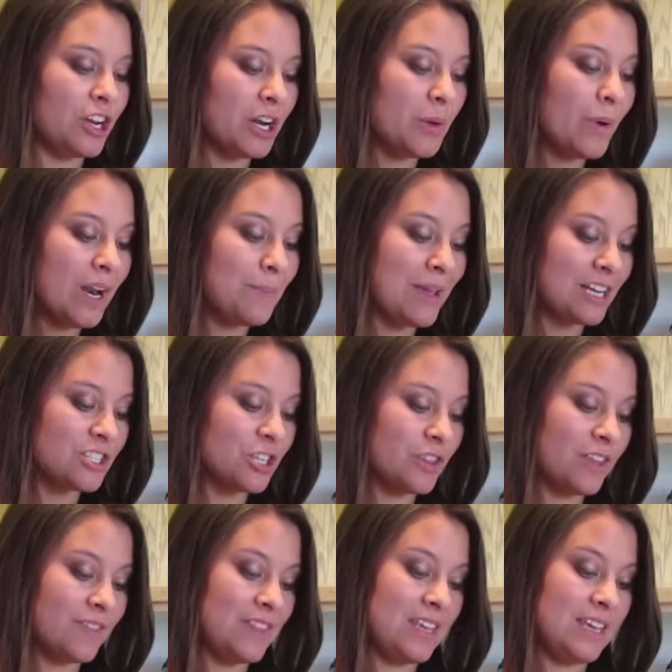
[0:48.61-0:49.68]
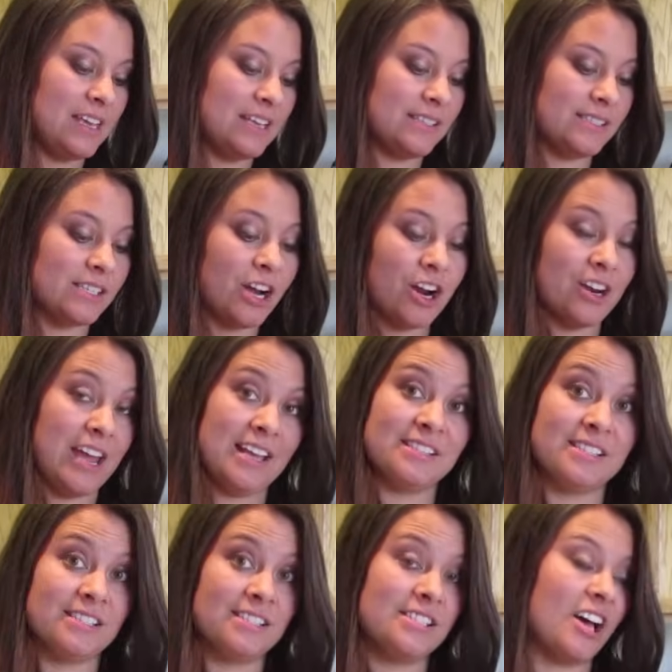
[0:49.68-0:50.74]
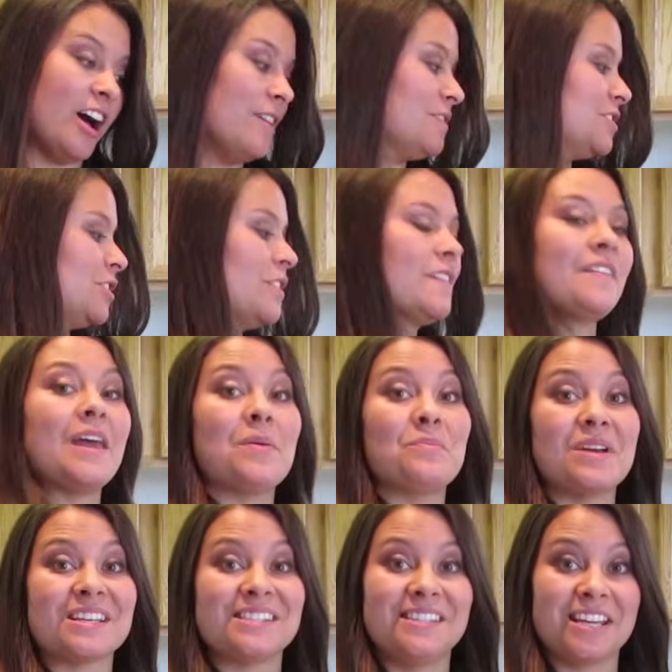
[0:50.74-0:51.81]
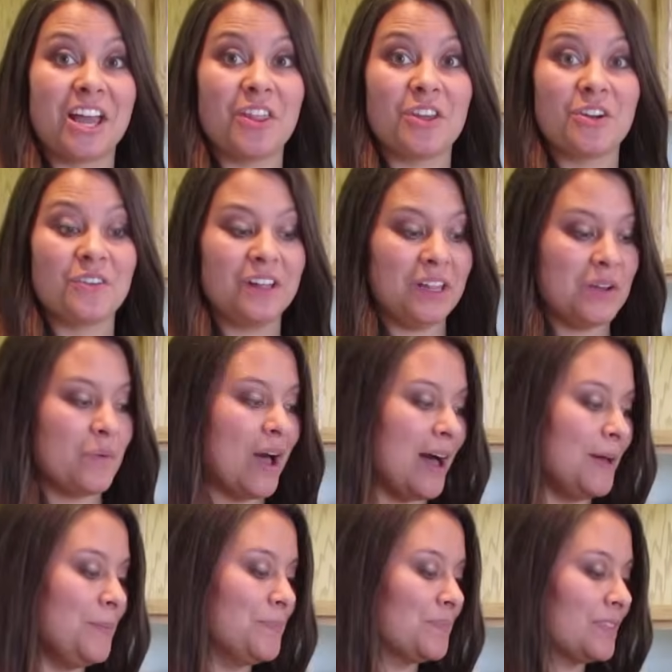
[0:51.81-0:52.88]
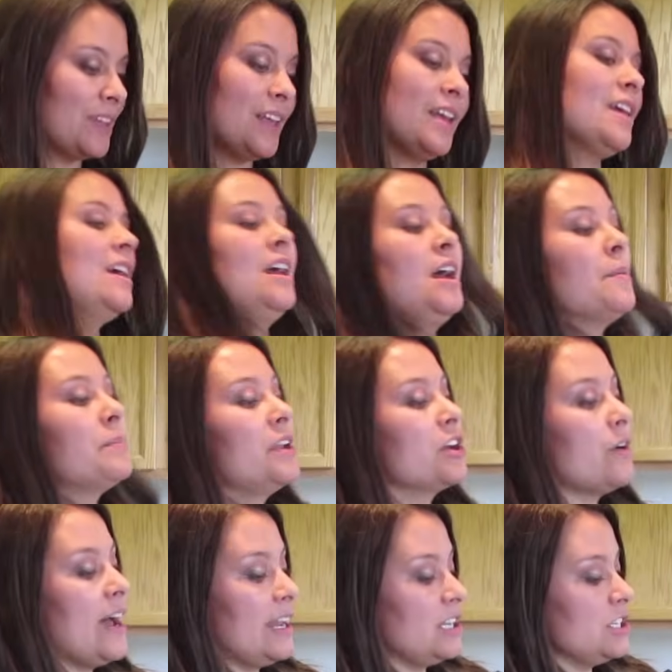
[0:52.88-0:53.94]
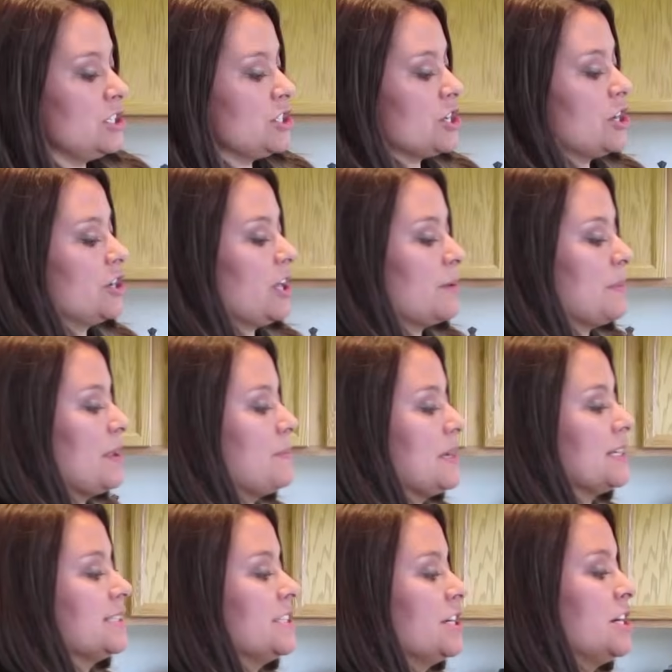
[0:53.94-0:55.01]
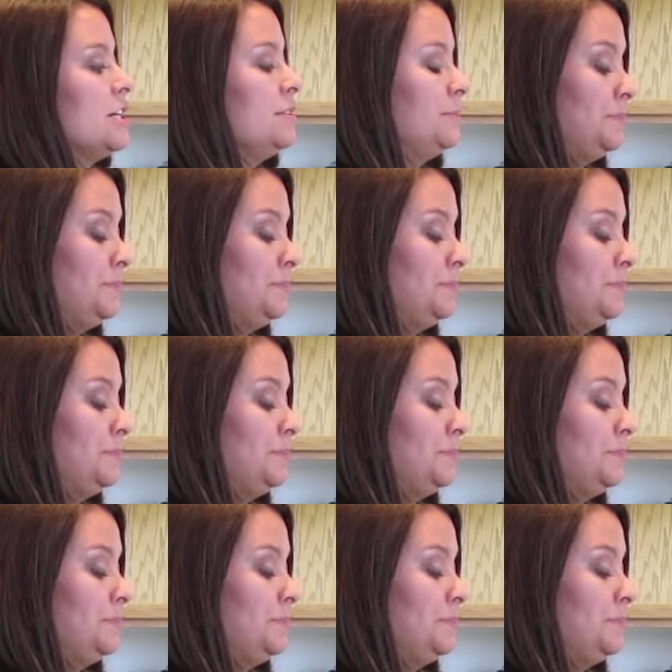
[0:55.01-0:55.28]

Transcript: You're gonna to wanna to make sure that these are nice and soft so that they mix together really well. I'm gonna go ahead and turn on my mixer